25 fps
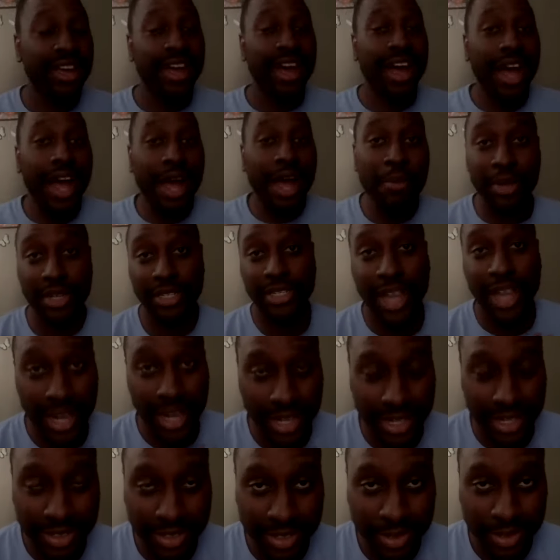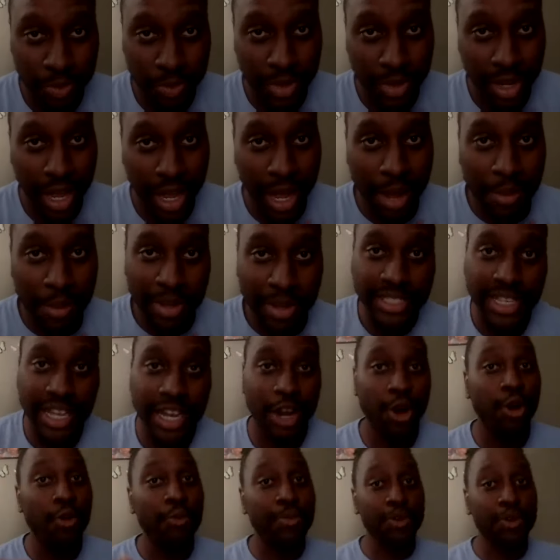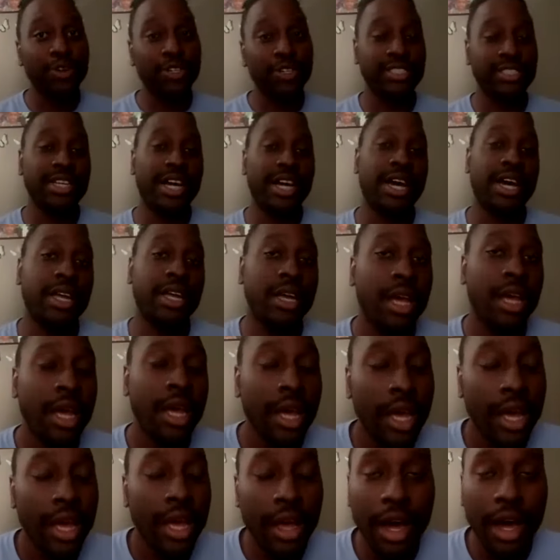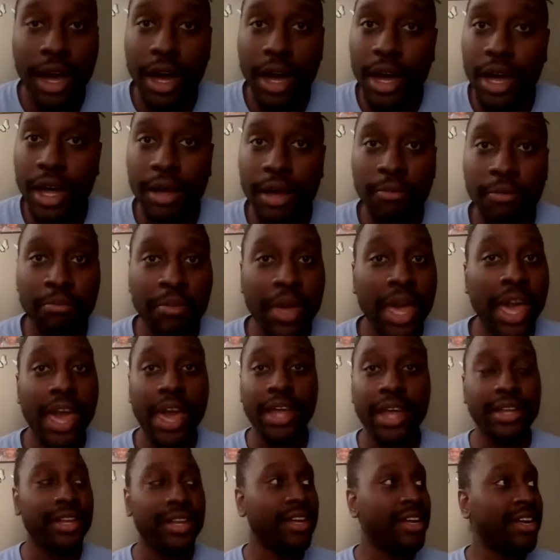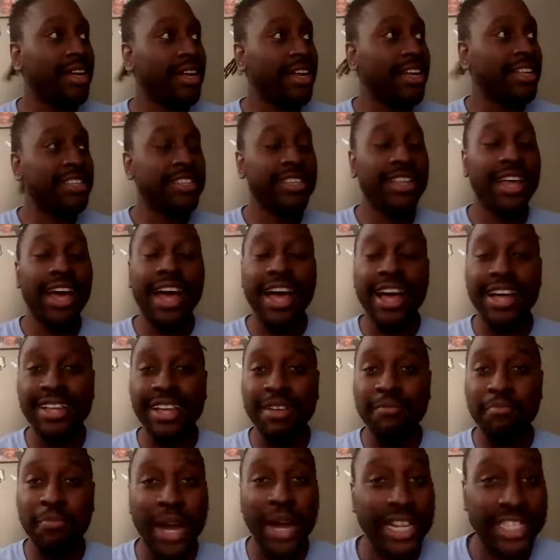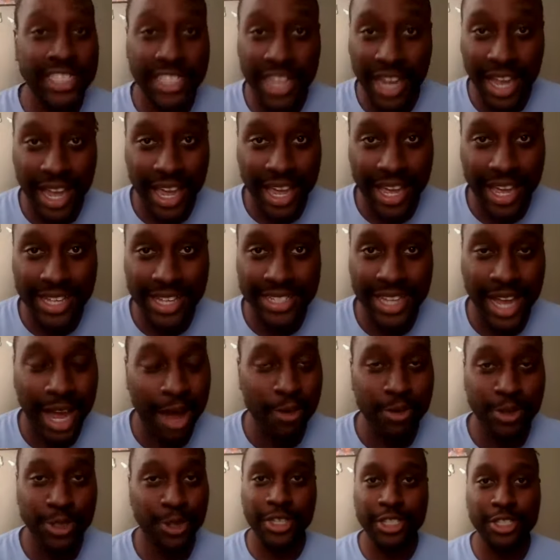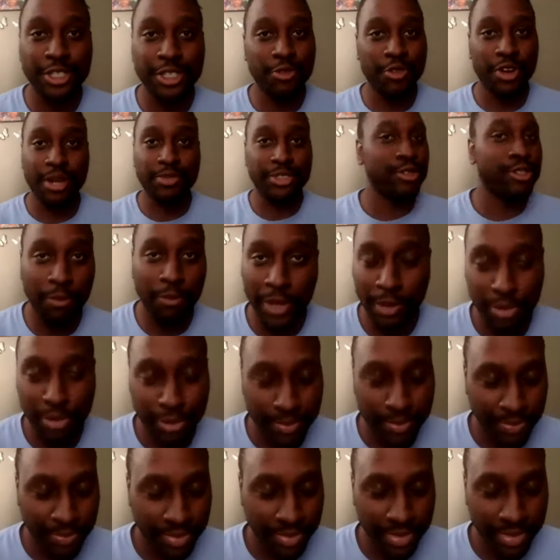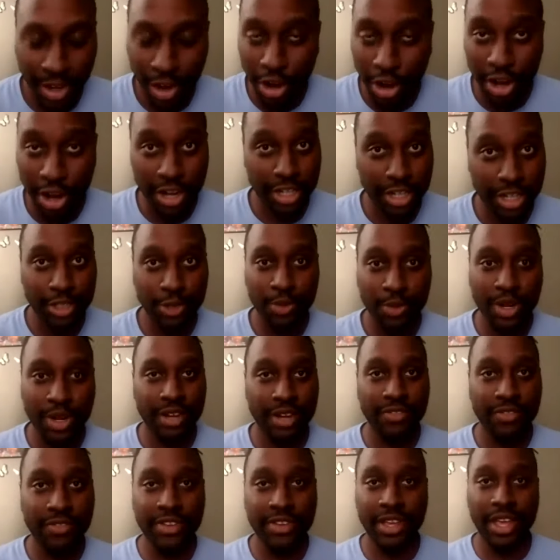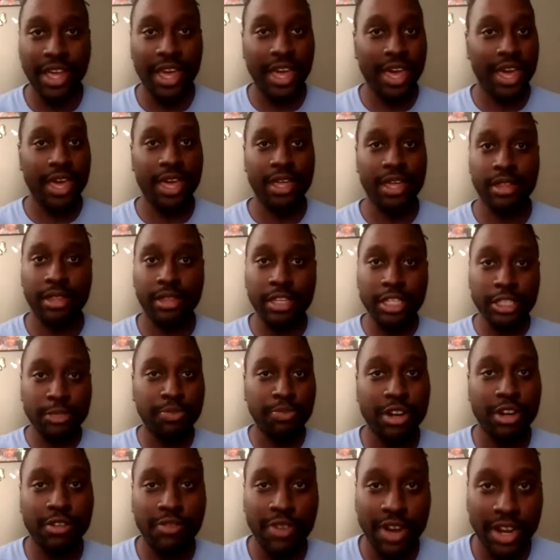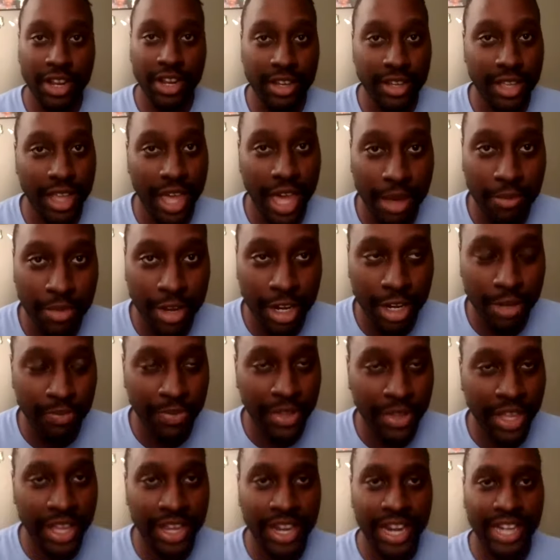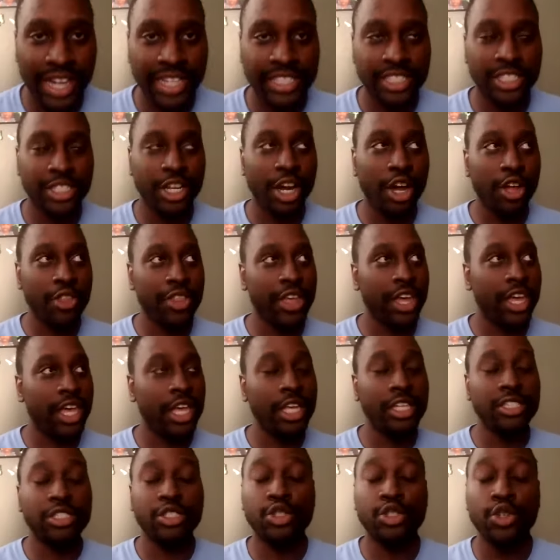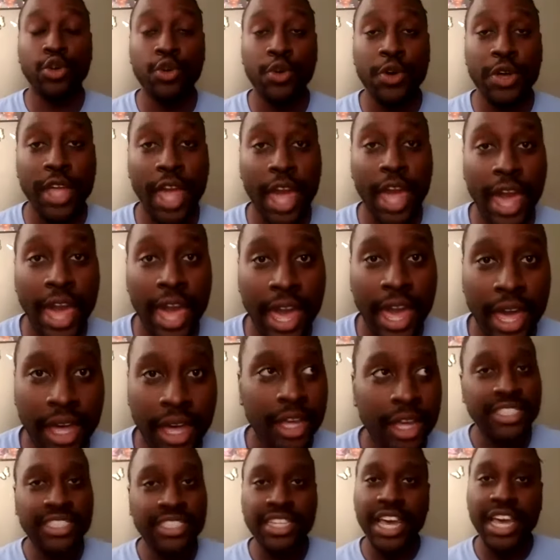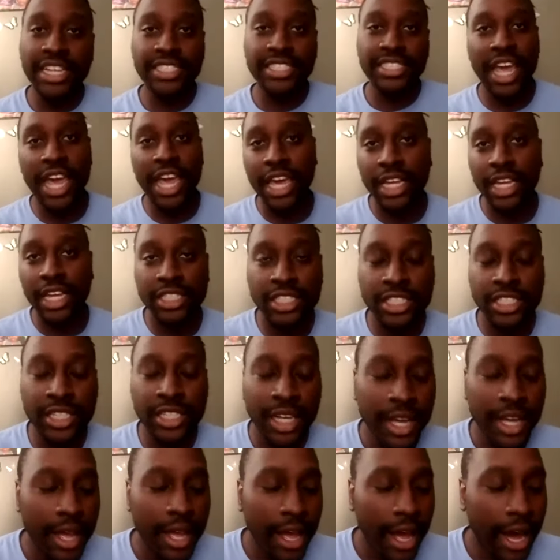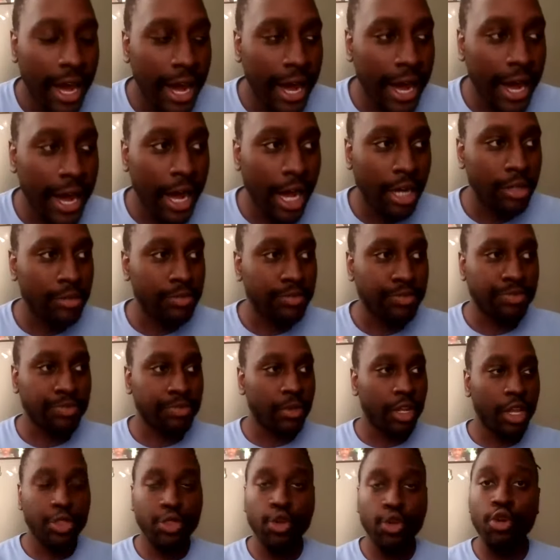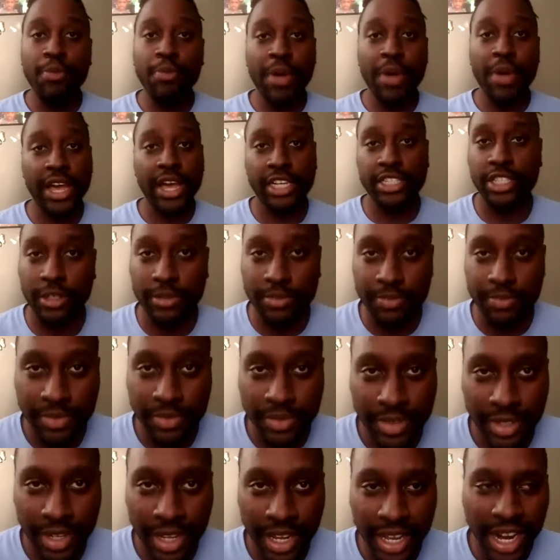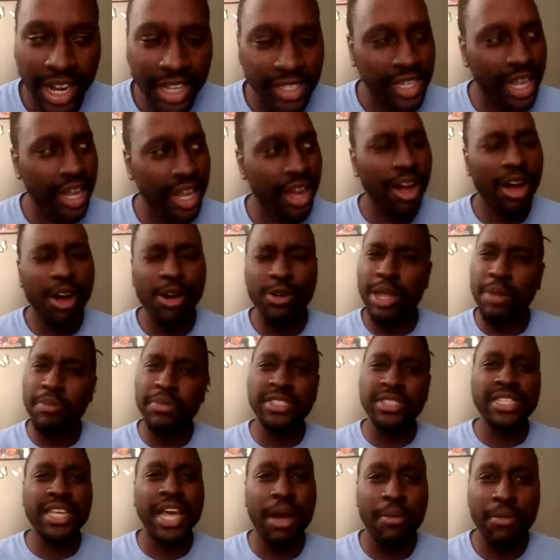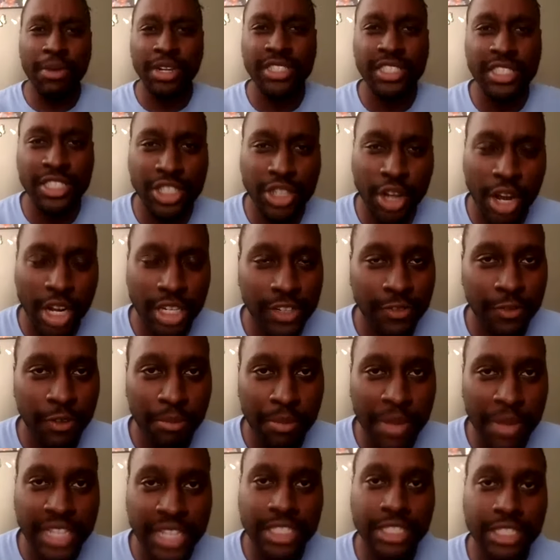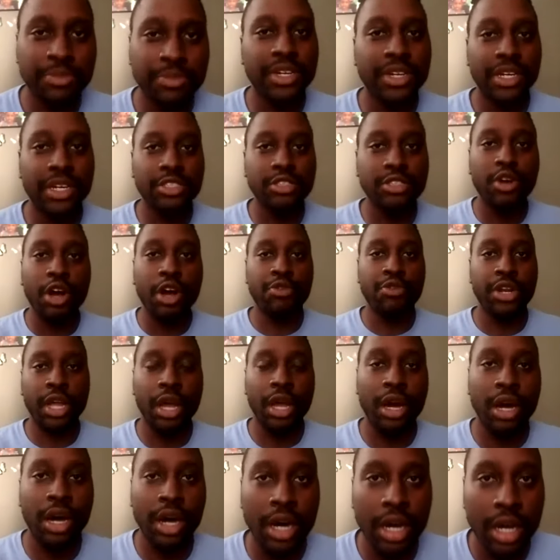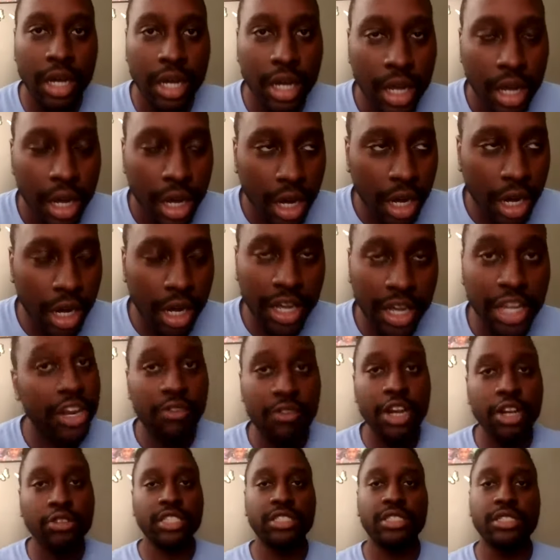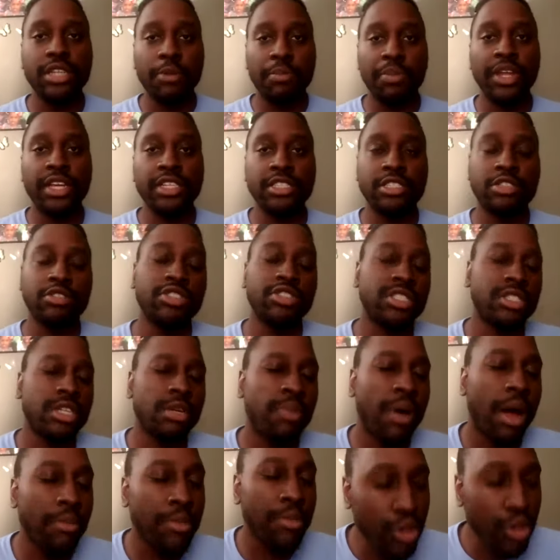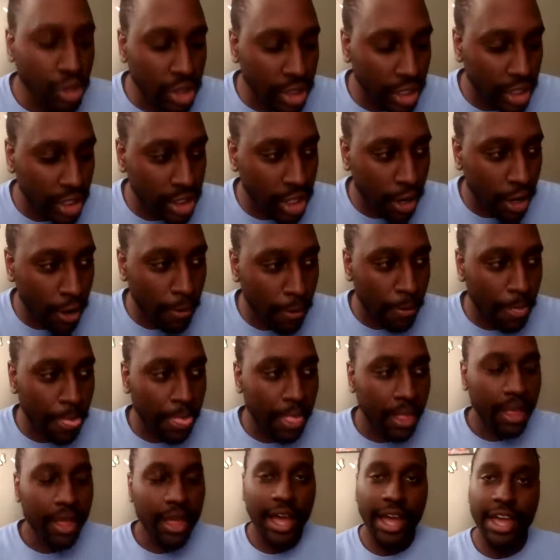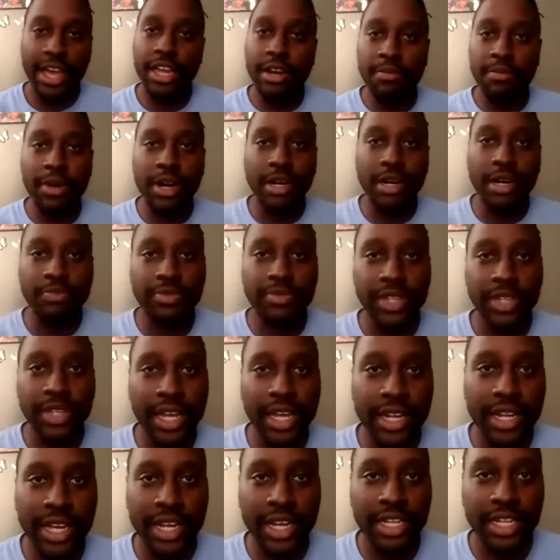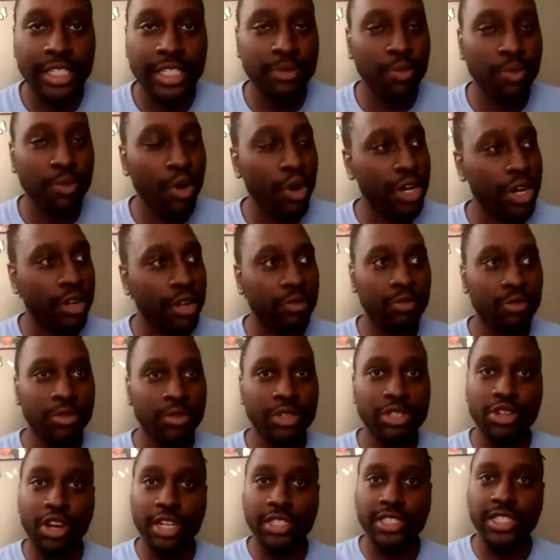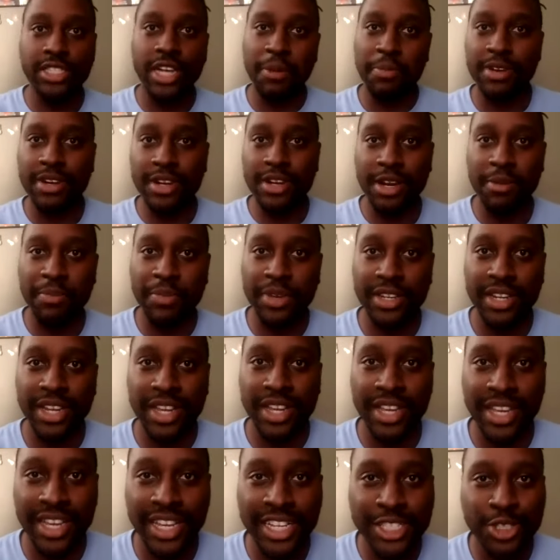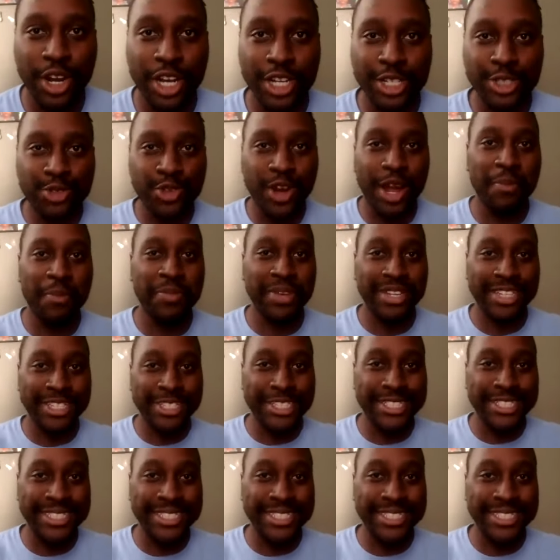I'm excited. I'm excited. I hope you're excited. Uh, man, by chance, I was on Instagram searching for people, artists or whatever, and this brother right here came up, and I saw that he's doing a CHH um, throwback show. And I was like, oh, let me see how much he charging for mixes because you know I run a uh, uh, internet radio station that plays Christian pop music. So I hit him up, and then this morning we started chopping it up, and then he started dropping